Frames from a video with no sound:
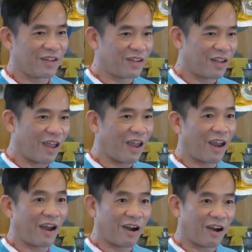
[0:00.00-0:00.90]

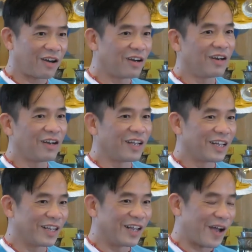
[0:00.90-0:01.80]
hair,
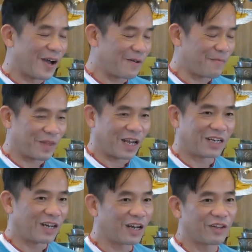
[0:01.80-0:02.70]
and
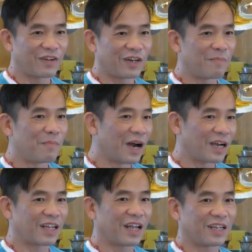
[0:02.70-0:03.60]
not even a
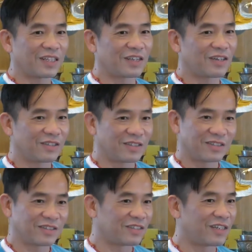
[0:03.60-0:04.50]
monk yet, so
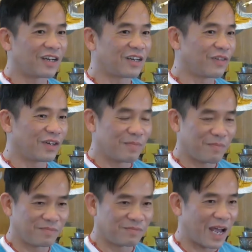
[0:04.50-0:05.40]
not even a
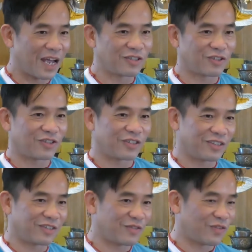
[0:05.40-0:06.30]
master,
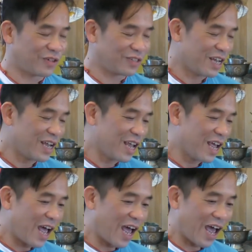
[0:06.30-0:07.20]
of course.
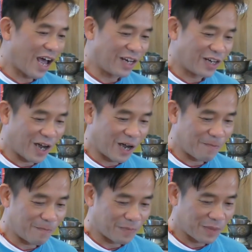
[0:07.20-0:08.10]
And
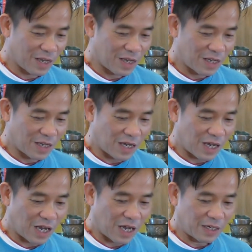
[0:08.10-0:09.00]

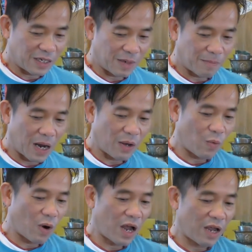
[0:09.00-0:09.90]
my
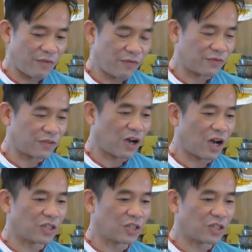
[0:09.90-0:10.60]
wife talked